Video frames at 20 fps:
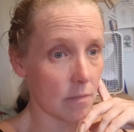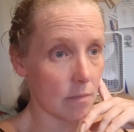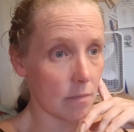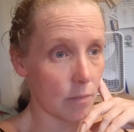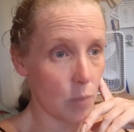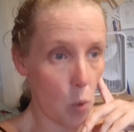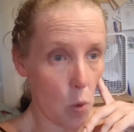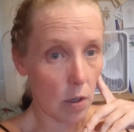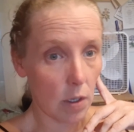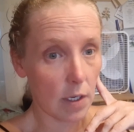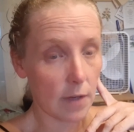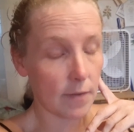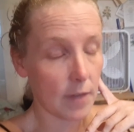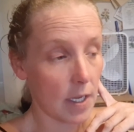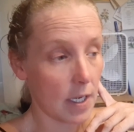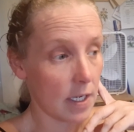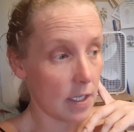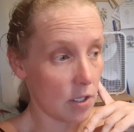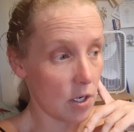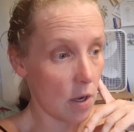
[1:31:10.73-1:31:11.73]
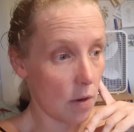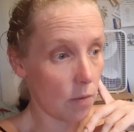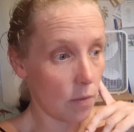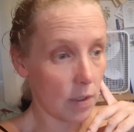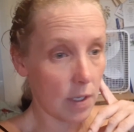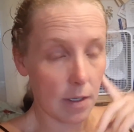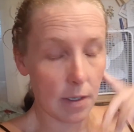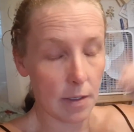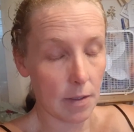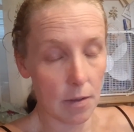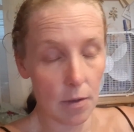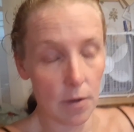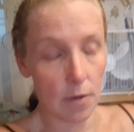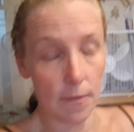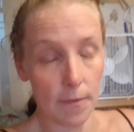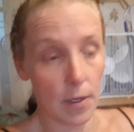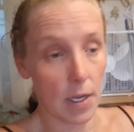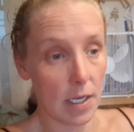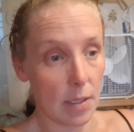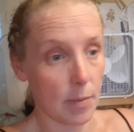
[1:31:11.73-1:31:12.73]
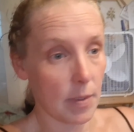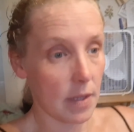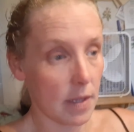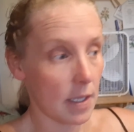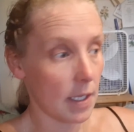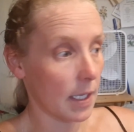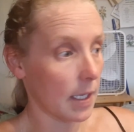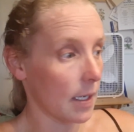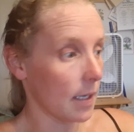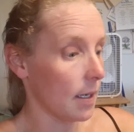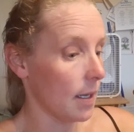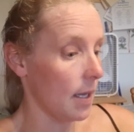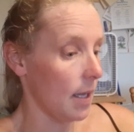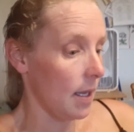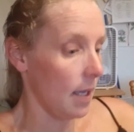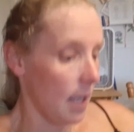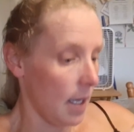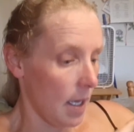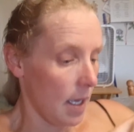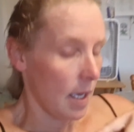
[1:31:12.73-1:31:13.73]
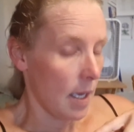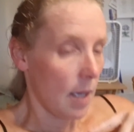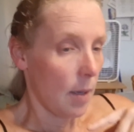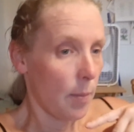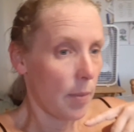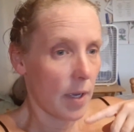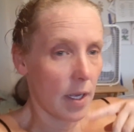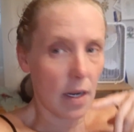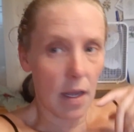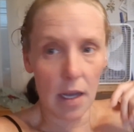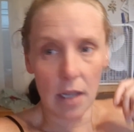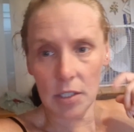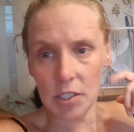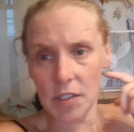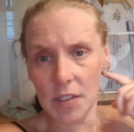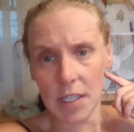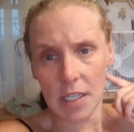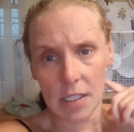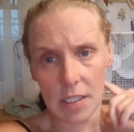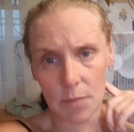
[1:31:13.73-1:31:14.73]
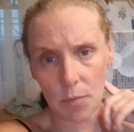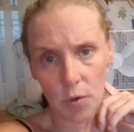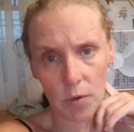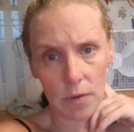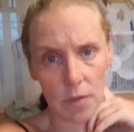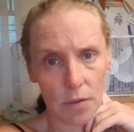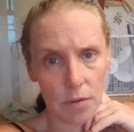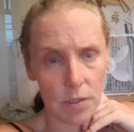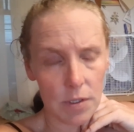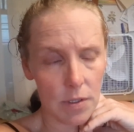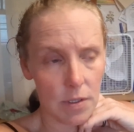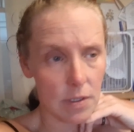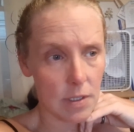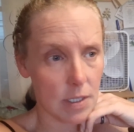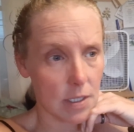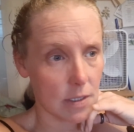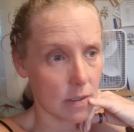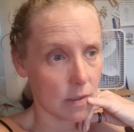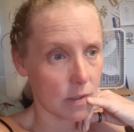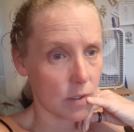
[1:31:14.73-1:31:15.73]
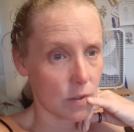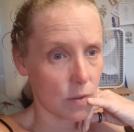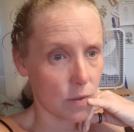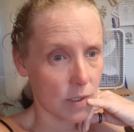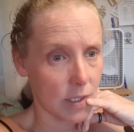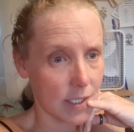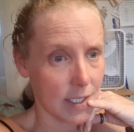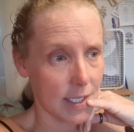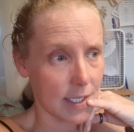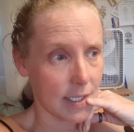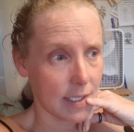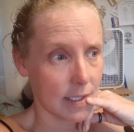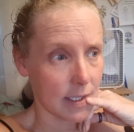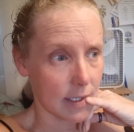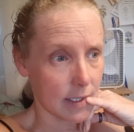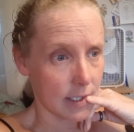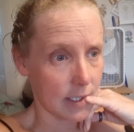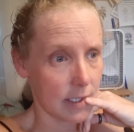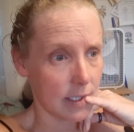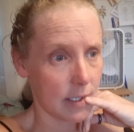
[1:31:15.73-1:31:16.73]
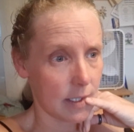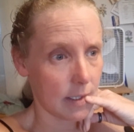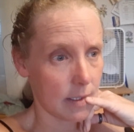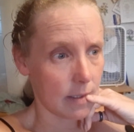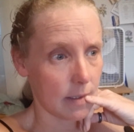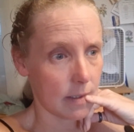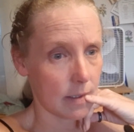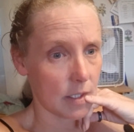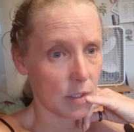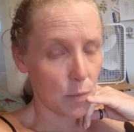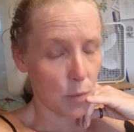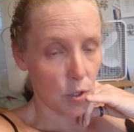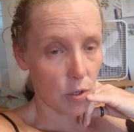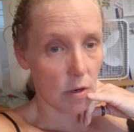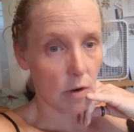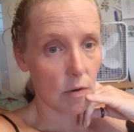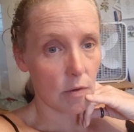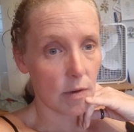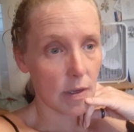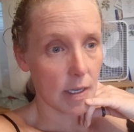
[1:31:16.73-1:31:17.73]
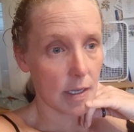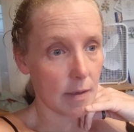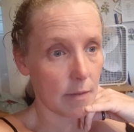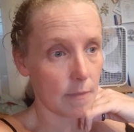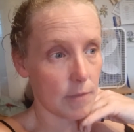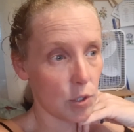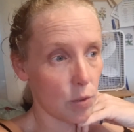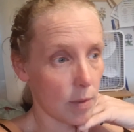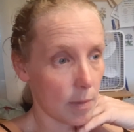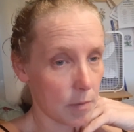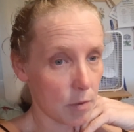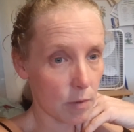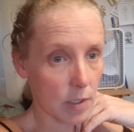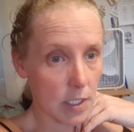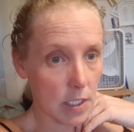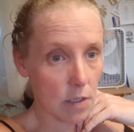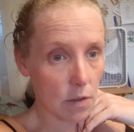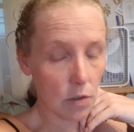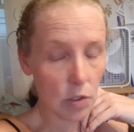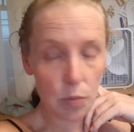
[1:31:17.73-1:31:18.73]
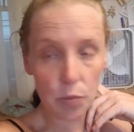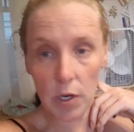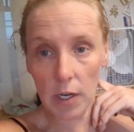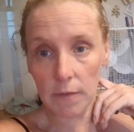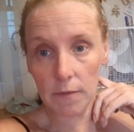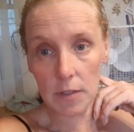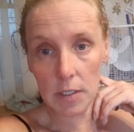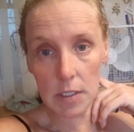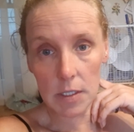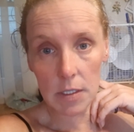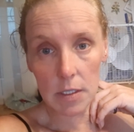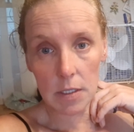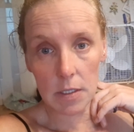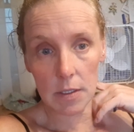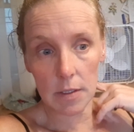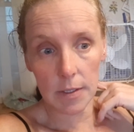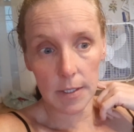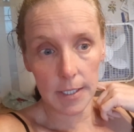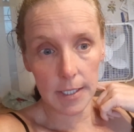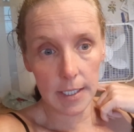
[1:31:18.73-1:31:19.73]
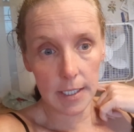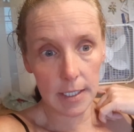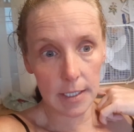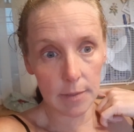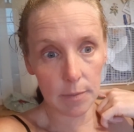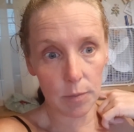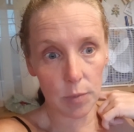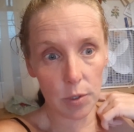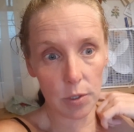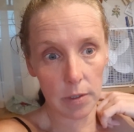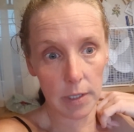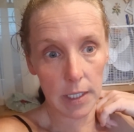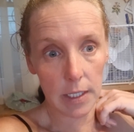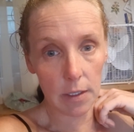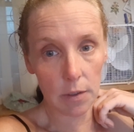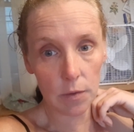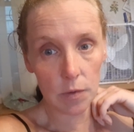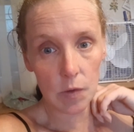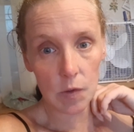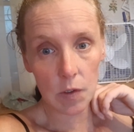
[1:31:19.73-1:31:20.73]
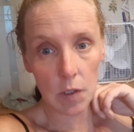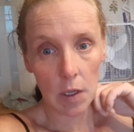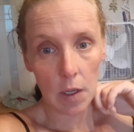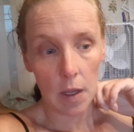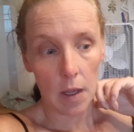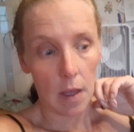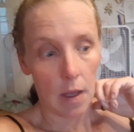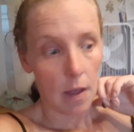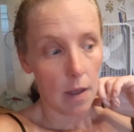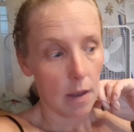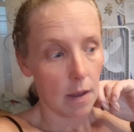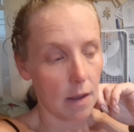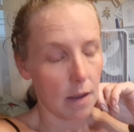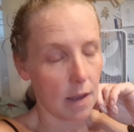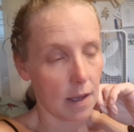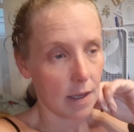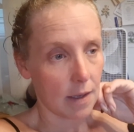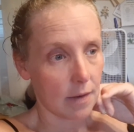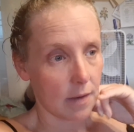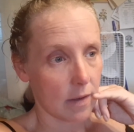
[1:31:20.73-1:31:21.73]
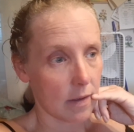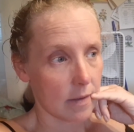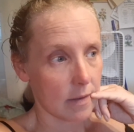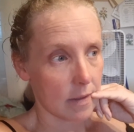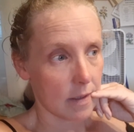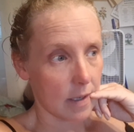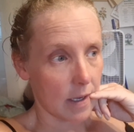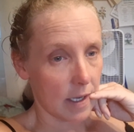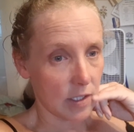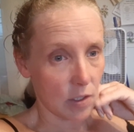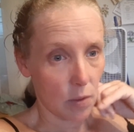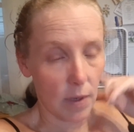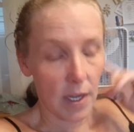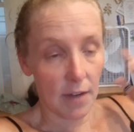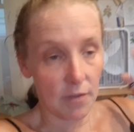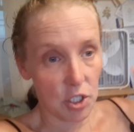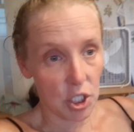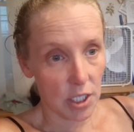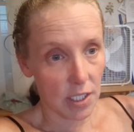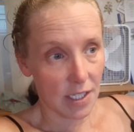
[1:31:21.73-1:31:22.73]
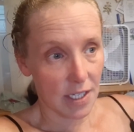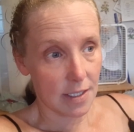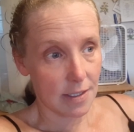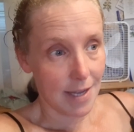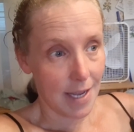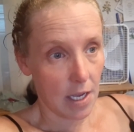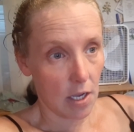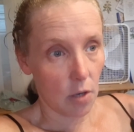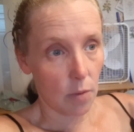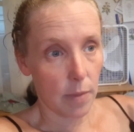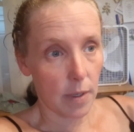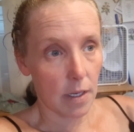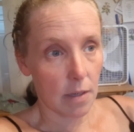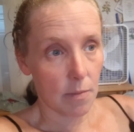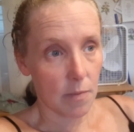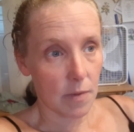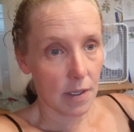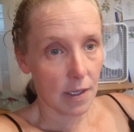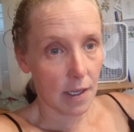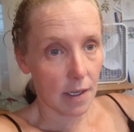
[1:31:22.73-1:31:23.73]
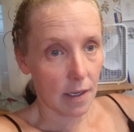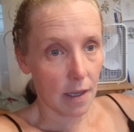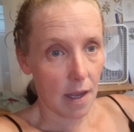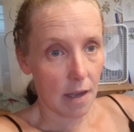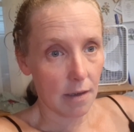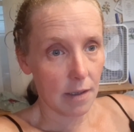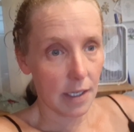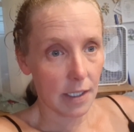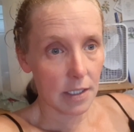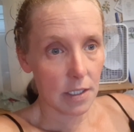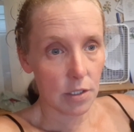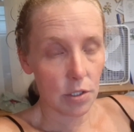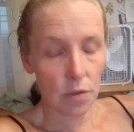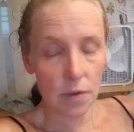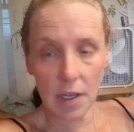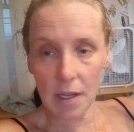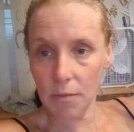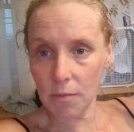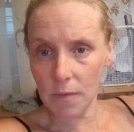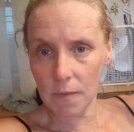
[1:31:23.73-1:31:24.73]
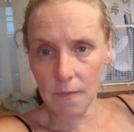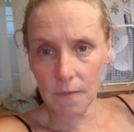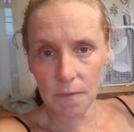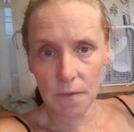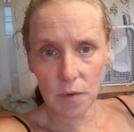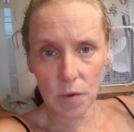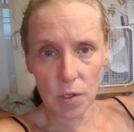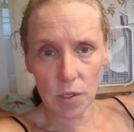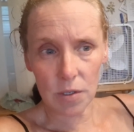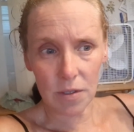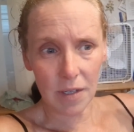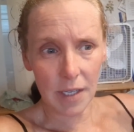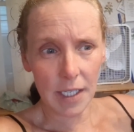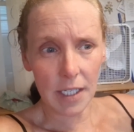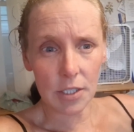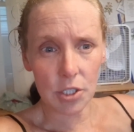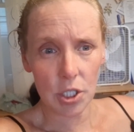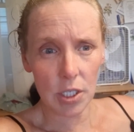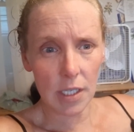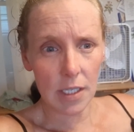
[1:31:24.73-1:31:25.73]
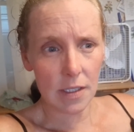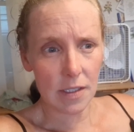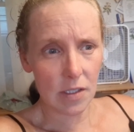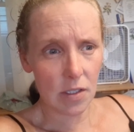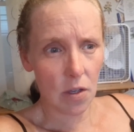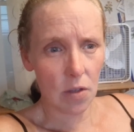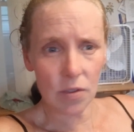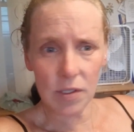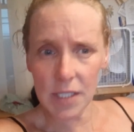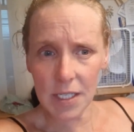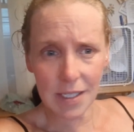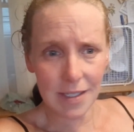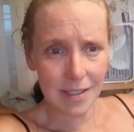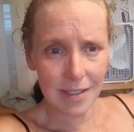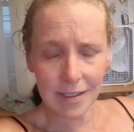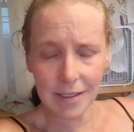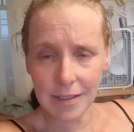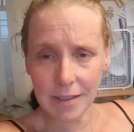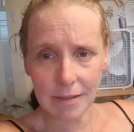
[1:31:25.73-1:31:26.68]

pork if I'd have known, or if I'd have been thinking. But I'll just get some more of those tortillas tomorrow and do up the rest of those breakfast burritos. And I don't have chicken now, but I'm thinking I'd like to do that for, like, chicken salsa,